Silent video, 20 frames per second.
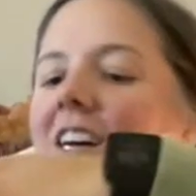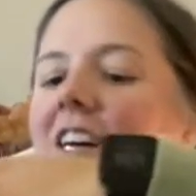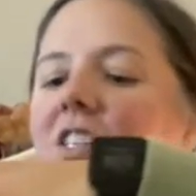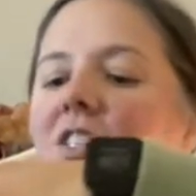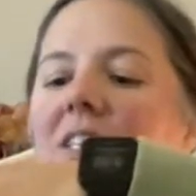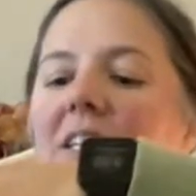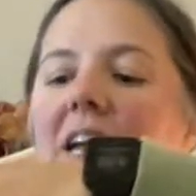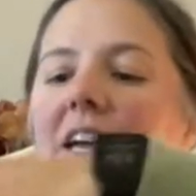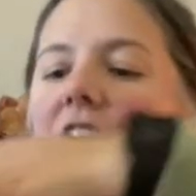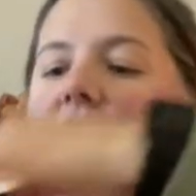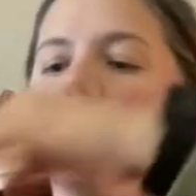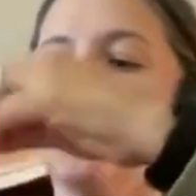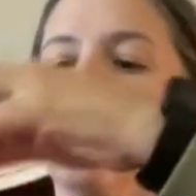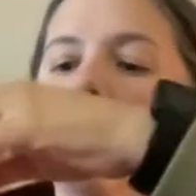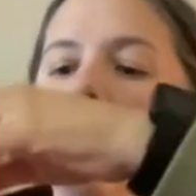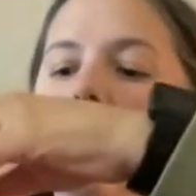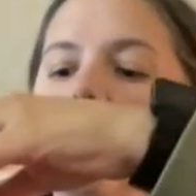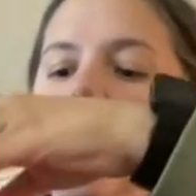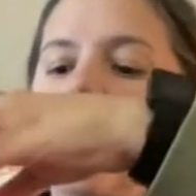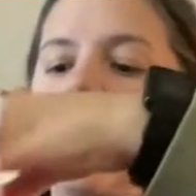So again, you're just
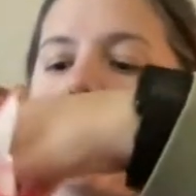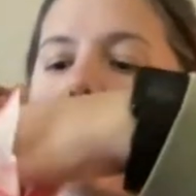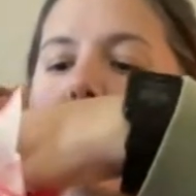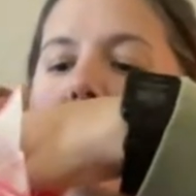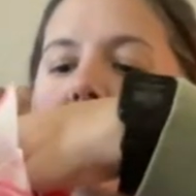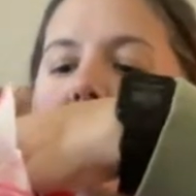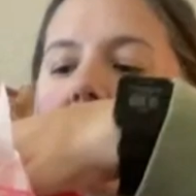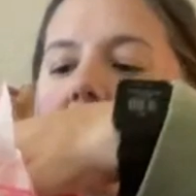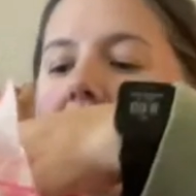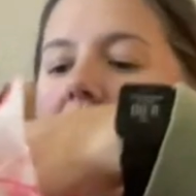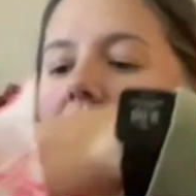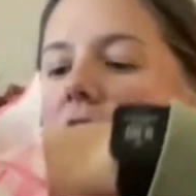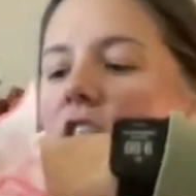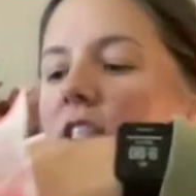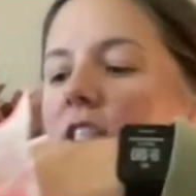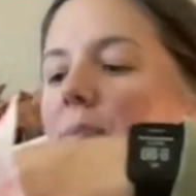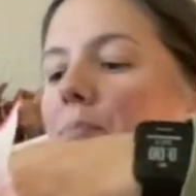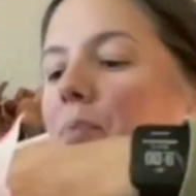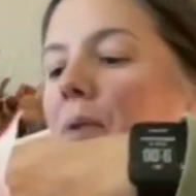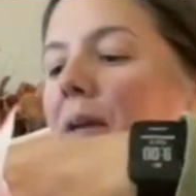going layer by layer,
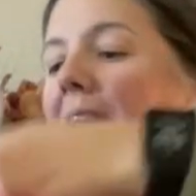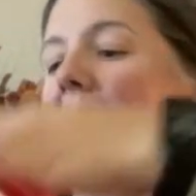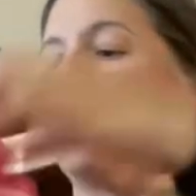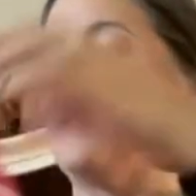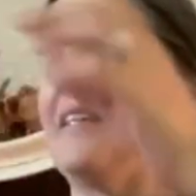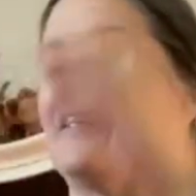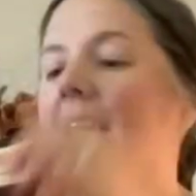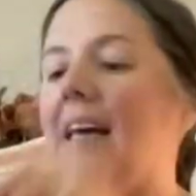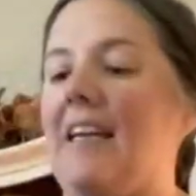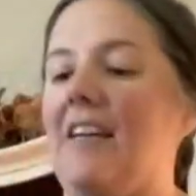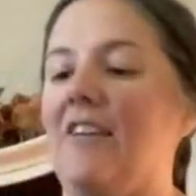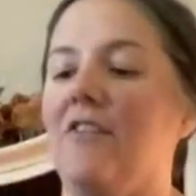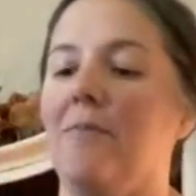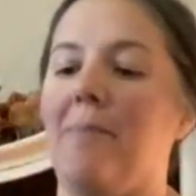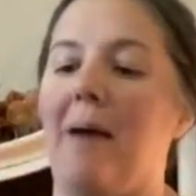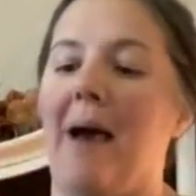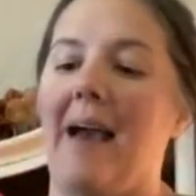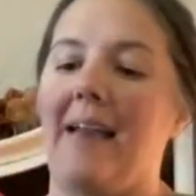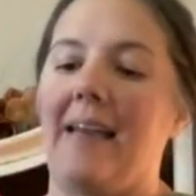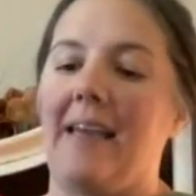just bringing life
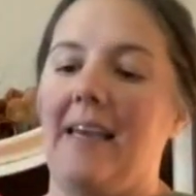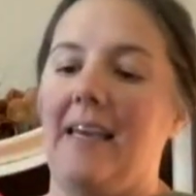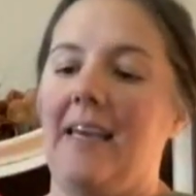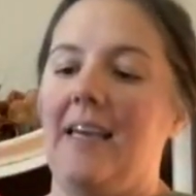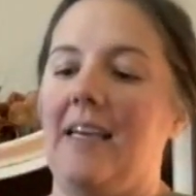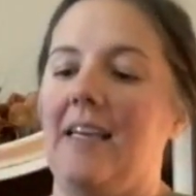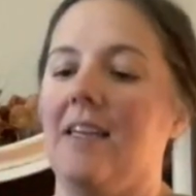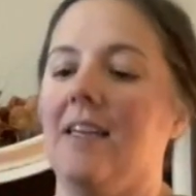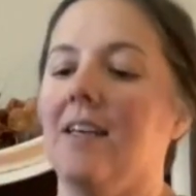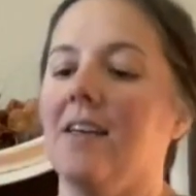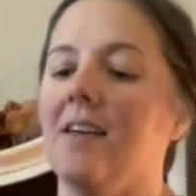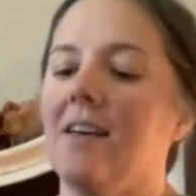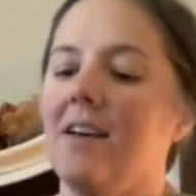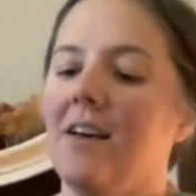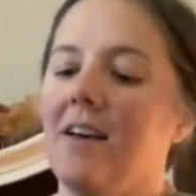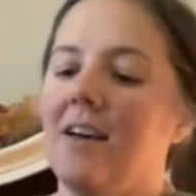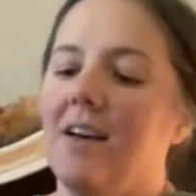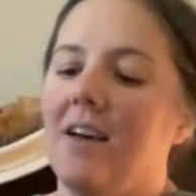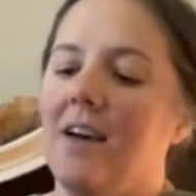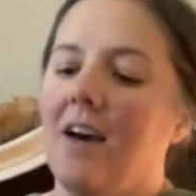back in
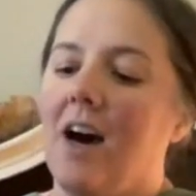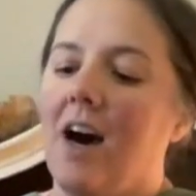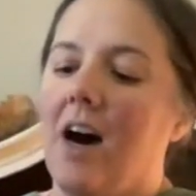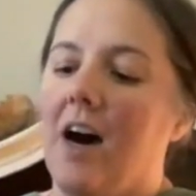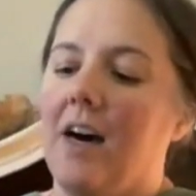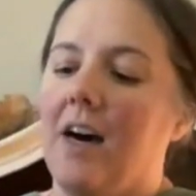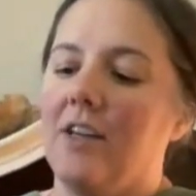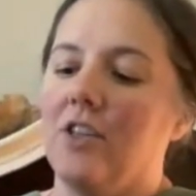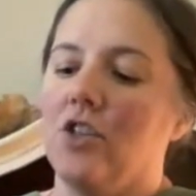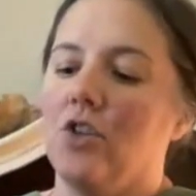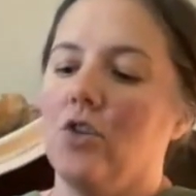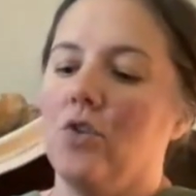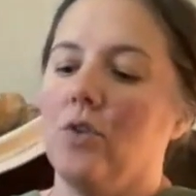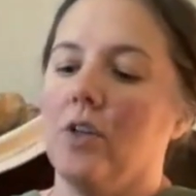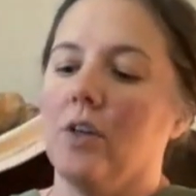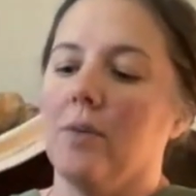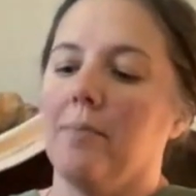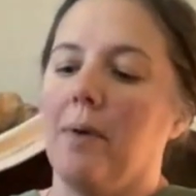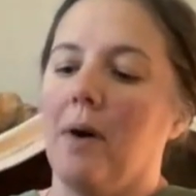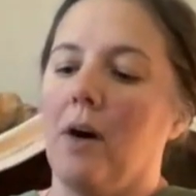to
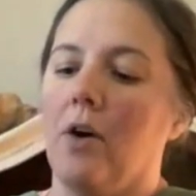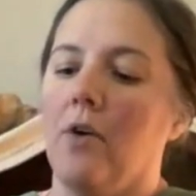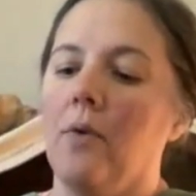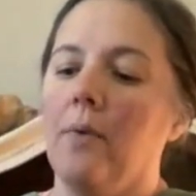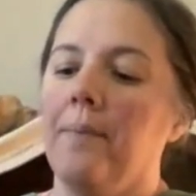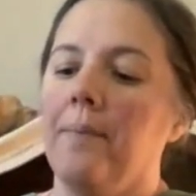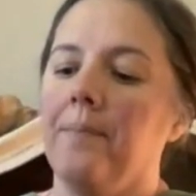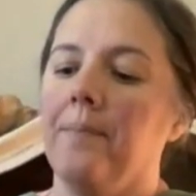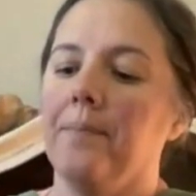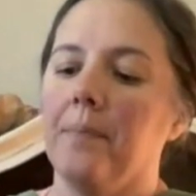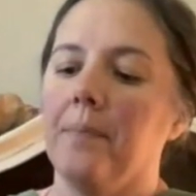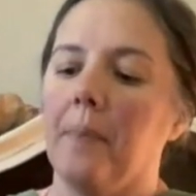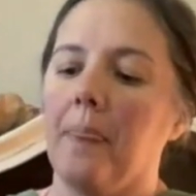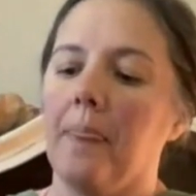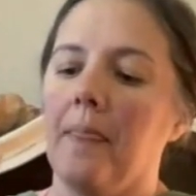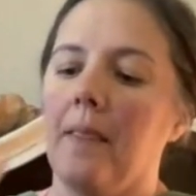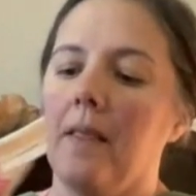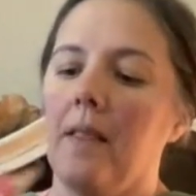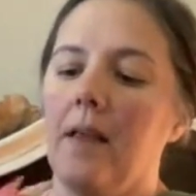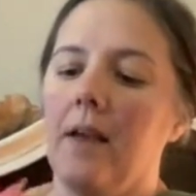your bow.
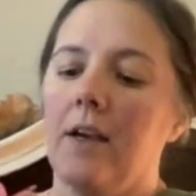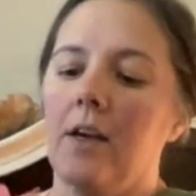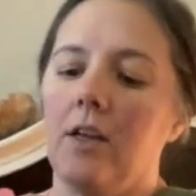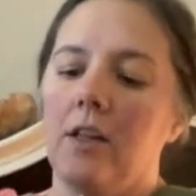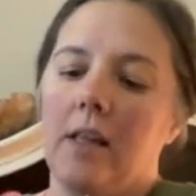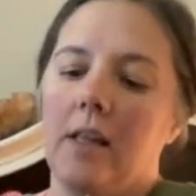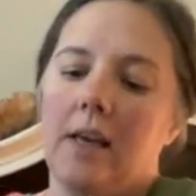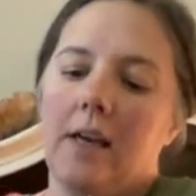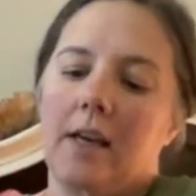Layer.